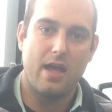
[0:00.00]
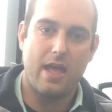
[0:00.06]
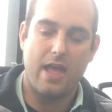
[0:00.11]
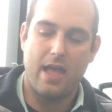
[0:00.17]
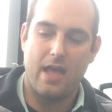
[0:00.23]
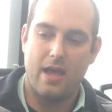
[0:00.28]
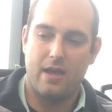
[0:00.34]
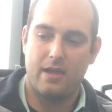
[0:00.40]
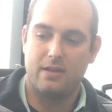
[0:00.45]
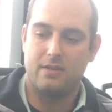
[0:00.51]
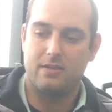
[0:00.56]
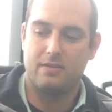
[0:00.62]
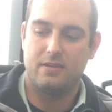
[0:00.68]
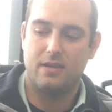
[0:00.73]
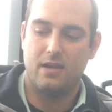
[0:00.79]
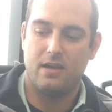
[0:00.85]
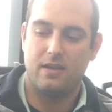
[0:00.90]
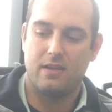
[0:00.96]

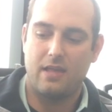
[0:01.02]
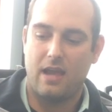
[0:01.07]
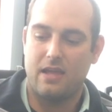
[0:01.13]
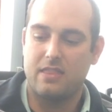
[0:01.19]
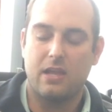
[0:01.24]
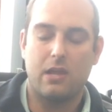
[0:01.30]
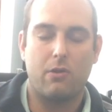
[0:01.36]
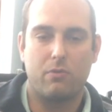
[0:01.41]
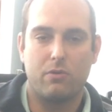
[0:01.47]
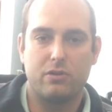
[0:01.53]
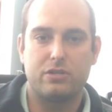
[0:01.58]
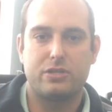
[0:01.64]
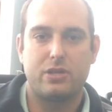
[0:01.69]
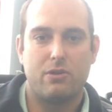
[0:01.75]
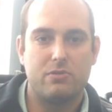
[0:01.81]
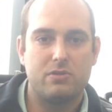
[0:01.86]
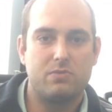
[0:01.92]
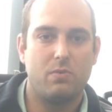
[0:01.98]
And uh, I think it really
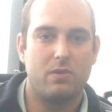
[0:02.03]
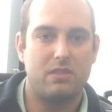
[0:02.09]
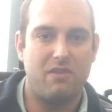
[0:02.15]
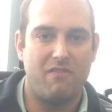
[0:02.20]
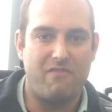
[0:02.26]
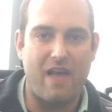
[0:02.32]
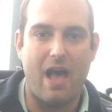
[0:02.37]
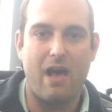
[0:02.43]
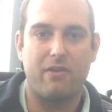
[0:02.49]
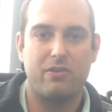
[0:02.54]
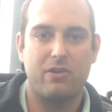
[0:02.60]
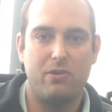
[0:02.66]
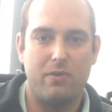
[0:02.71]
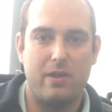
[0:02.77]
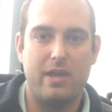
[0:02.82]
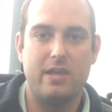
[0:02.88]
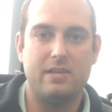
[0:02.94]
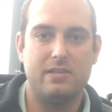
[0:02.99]
shows what the
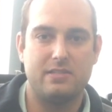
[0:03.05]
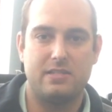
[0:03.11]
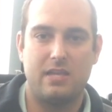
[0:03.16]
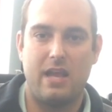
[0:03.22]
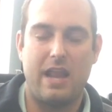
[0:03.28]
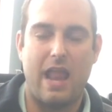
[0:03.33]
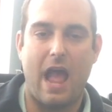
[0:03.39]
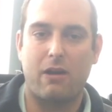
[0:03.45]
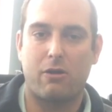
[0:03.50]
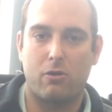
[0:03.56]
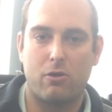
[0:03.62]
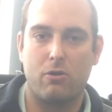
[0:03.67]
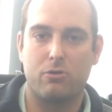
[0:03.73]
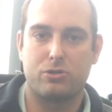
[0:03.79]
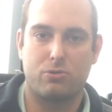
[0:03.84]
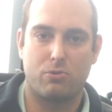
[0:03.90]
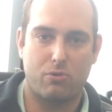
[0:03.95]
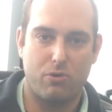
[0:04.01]
value is in
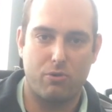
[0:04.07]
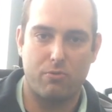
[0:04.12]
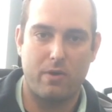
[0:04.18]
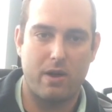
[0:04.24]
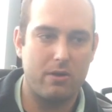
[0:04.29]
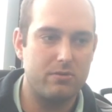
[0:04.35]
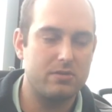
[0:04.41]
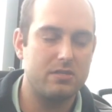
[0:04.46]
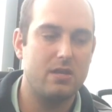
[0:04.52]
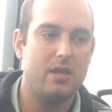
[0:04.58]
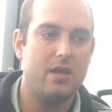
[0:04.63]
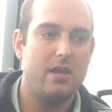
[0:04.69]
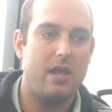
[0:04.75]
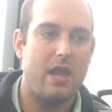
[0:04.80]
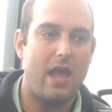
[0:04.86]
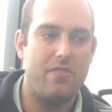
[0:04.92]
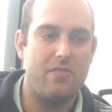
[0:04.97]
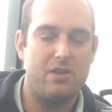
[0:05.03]
agricultural careers
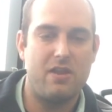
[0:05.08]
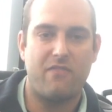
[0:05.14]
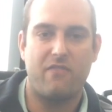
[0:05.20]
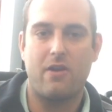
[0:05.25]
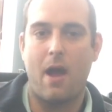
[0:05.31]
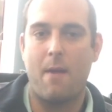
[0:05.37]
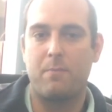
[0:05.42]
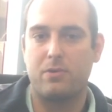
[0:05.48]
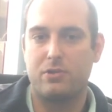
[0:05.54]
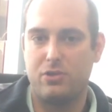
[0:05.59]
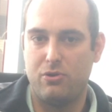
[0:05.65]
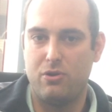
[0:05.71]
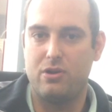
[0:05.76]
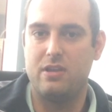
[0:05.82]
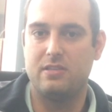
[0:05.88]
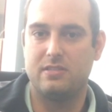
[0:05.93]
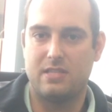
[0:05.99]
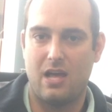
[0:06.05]
and the different
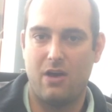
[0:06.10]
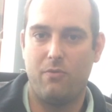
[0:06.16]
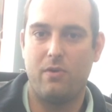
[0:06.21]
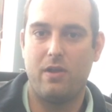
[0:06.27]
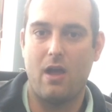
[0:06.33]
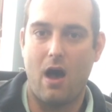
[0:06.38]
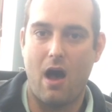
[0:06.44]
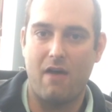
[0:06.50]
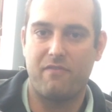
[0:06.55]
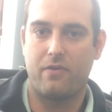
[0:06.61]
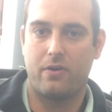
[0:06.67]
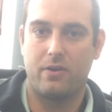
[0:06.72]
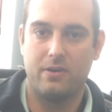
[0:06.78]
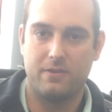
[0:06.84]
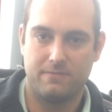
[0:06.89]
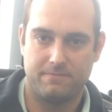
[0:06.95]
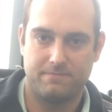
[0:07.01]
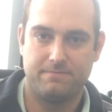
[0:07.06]
opportunities that we offer.